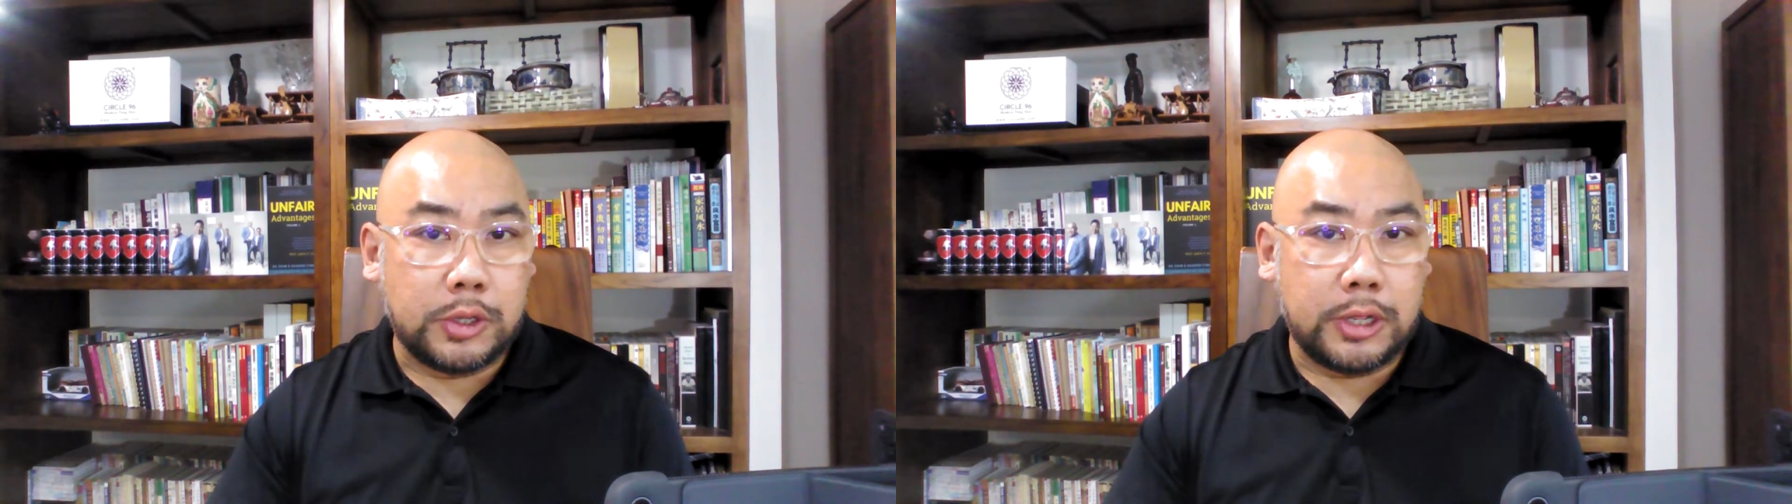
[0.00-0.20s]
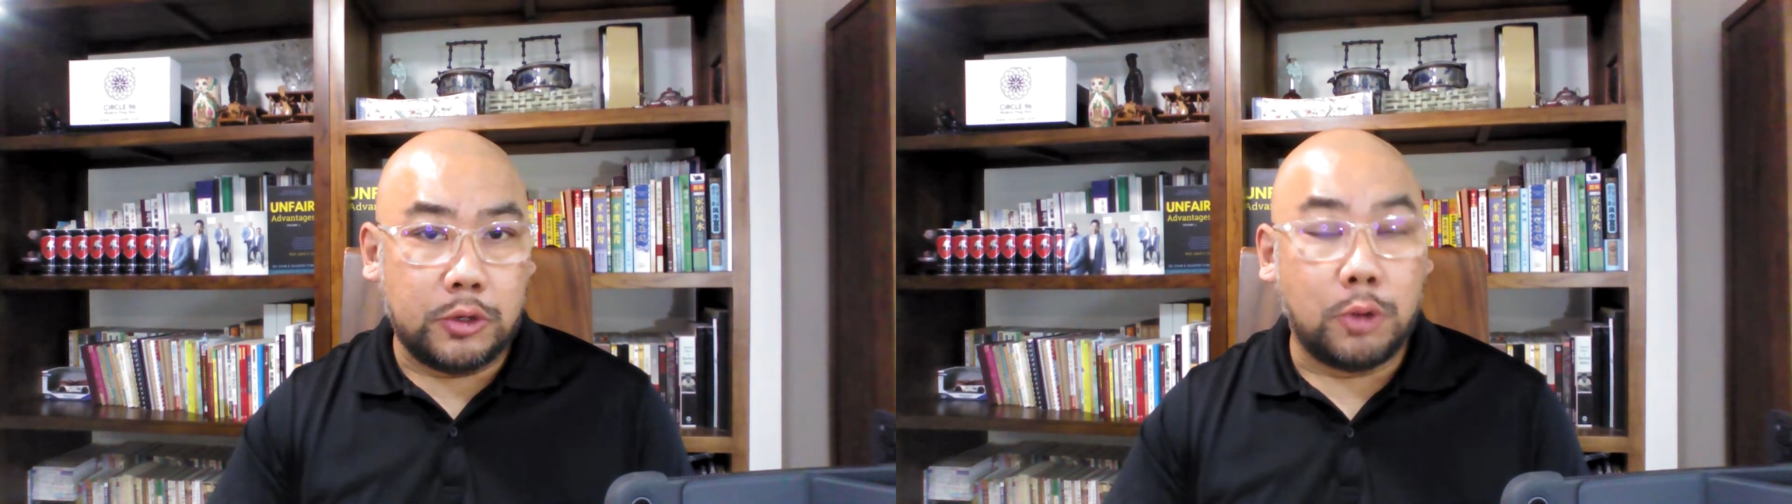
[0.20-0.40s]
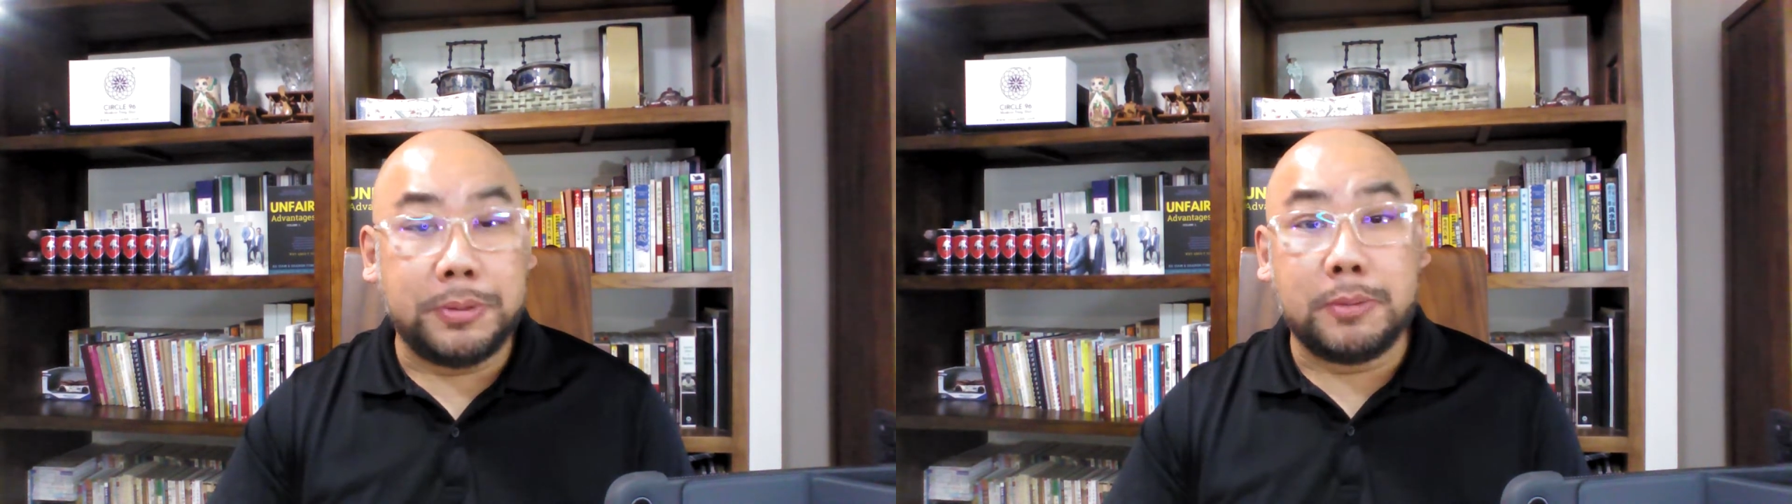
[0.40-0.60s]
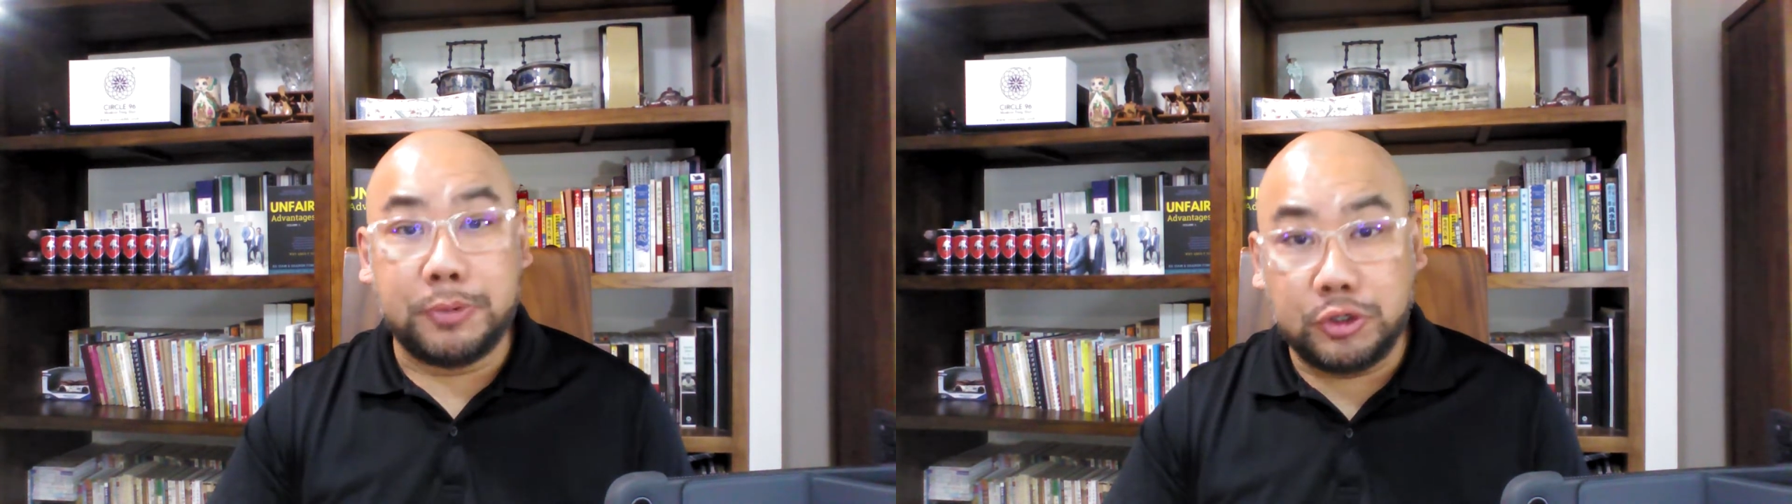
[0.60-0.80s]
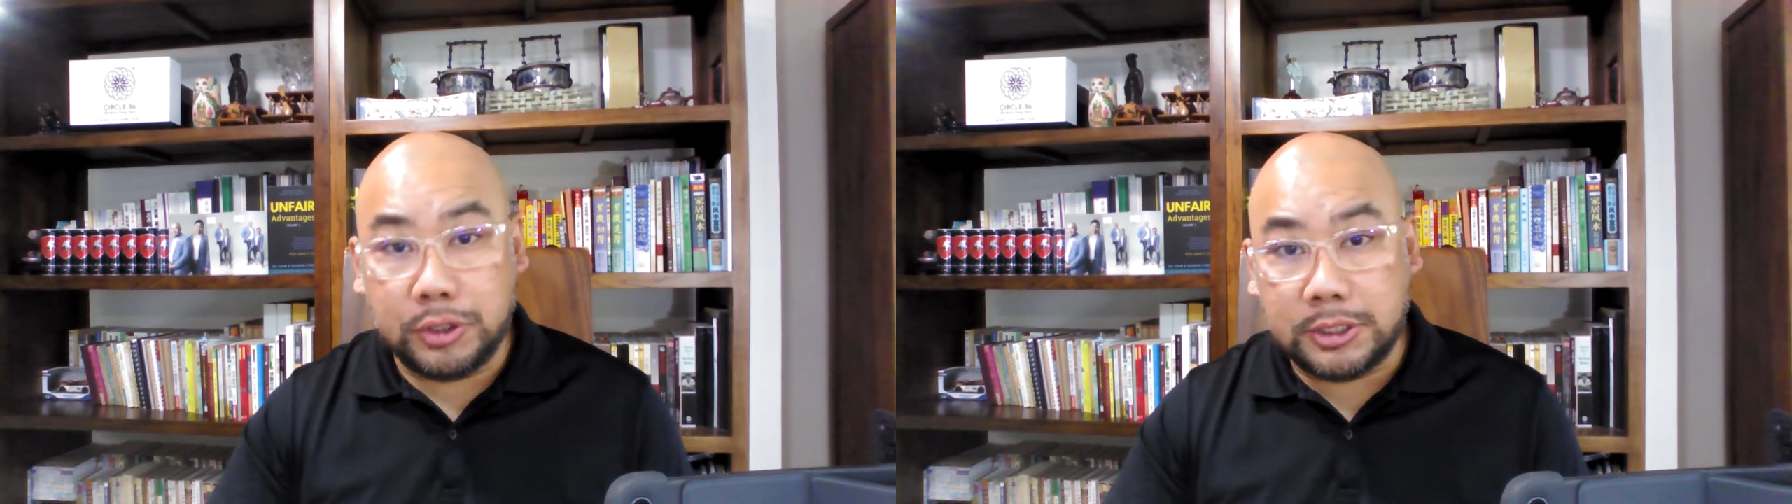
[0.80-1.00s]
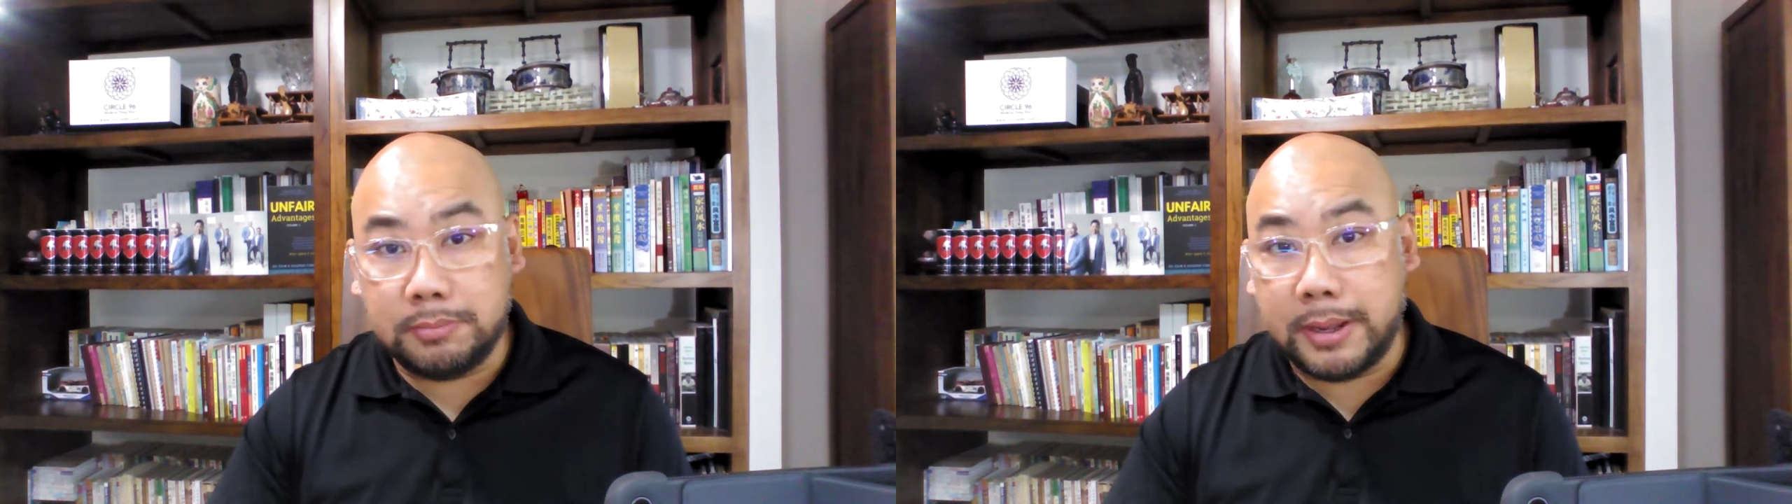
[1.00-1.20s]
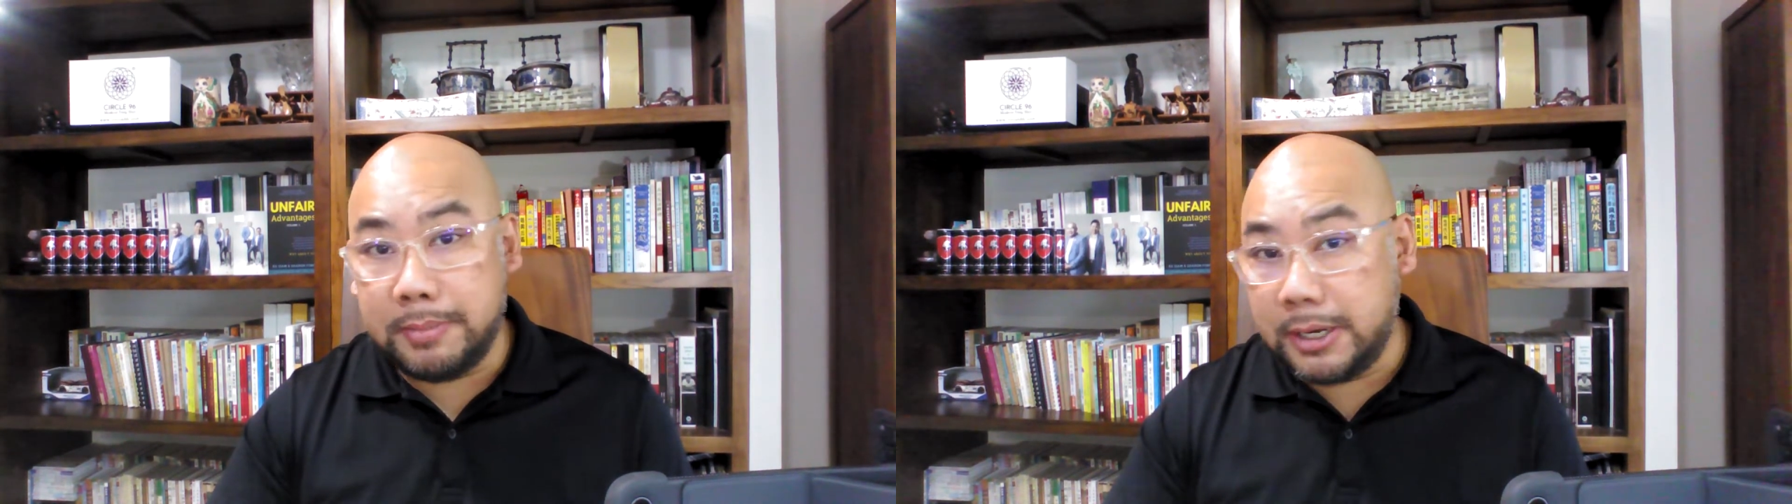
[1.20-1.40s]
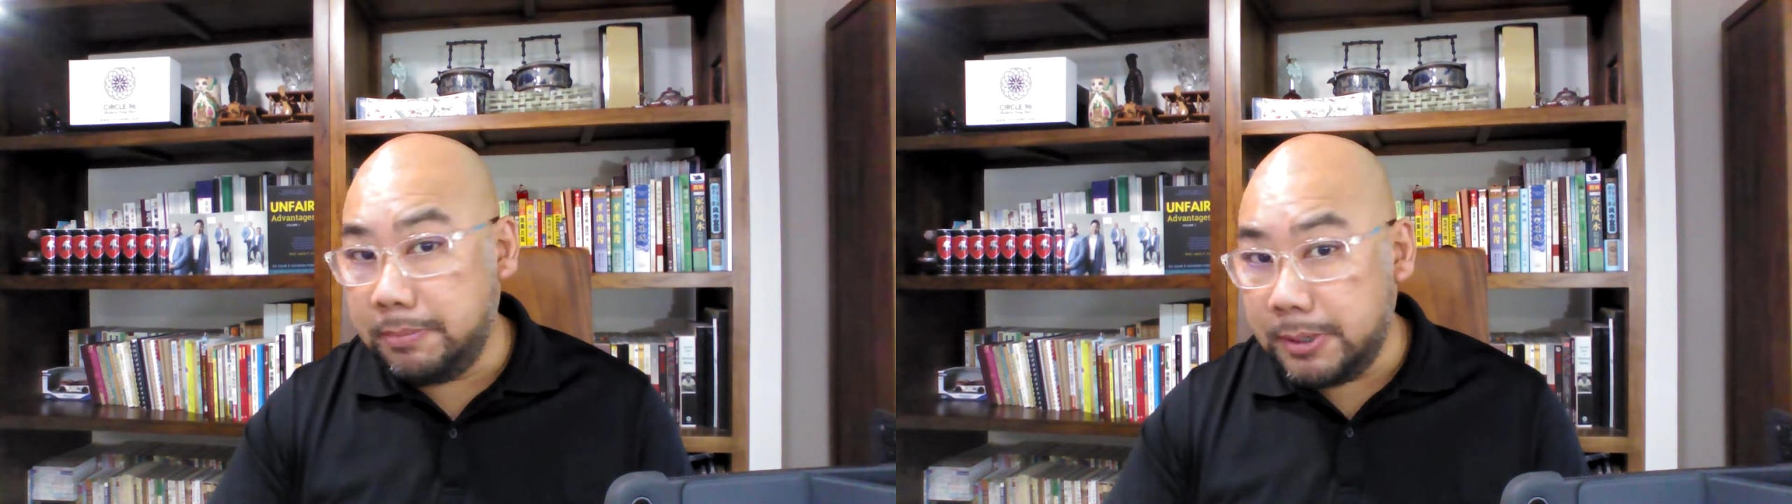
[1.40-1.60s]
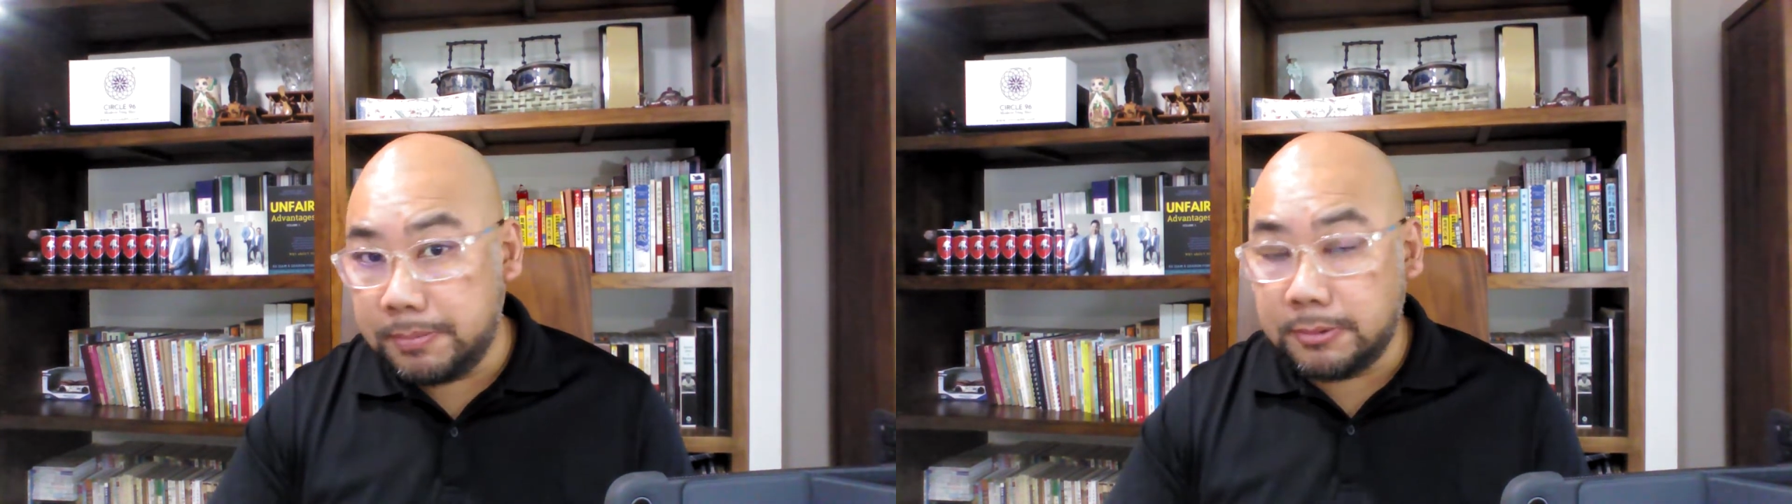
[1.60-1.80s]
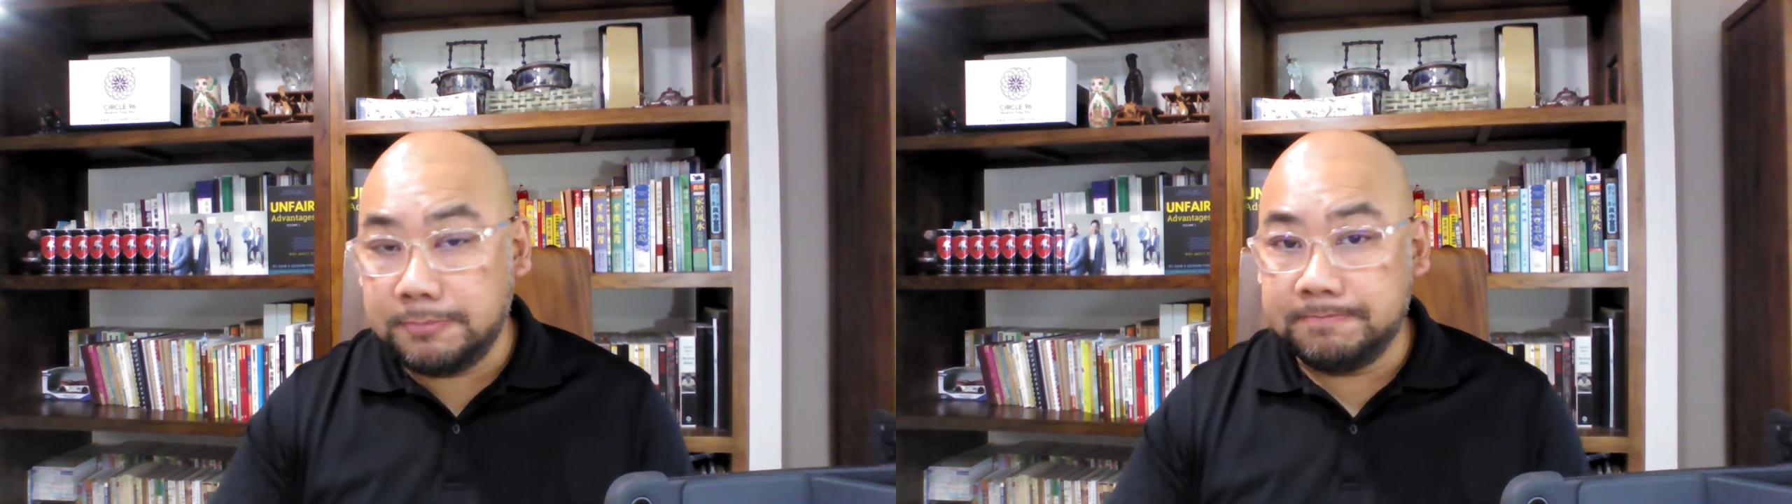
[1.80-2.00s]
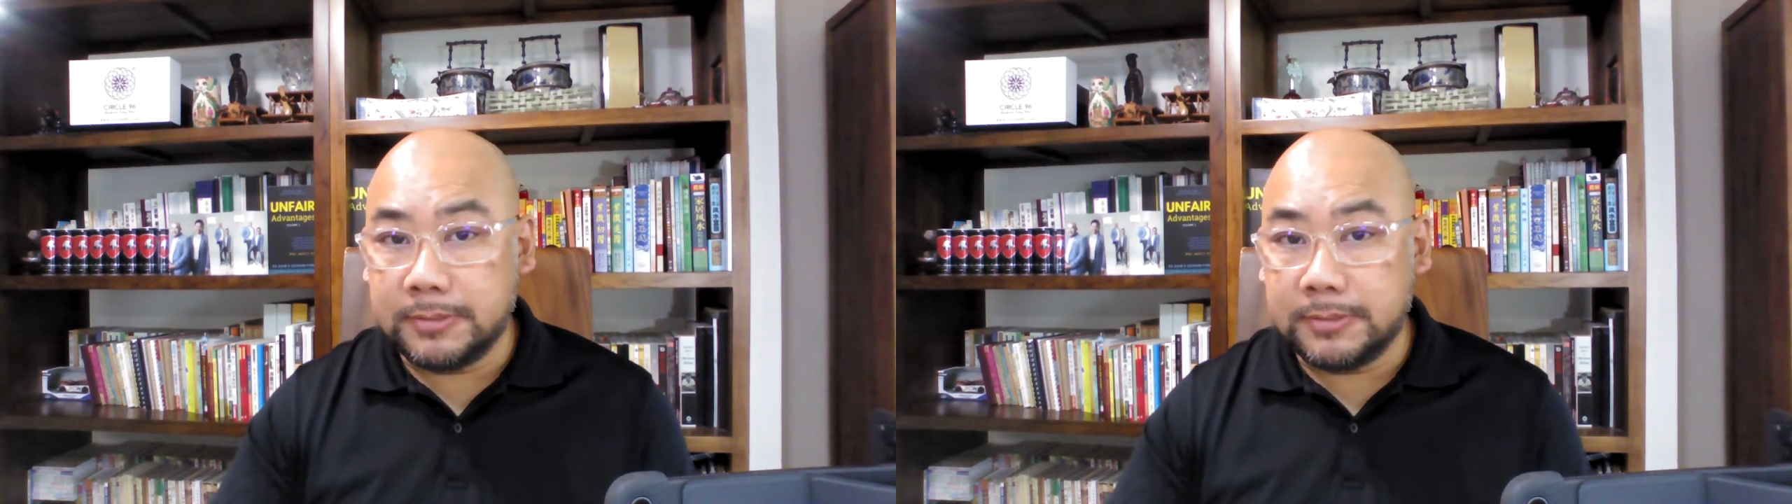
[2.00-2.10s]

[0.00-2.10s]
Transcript: not be appreciated by many people.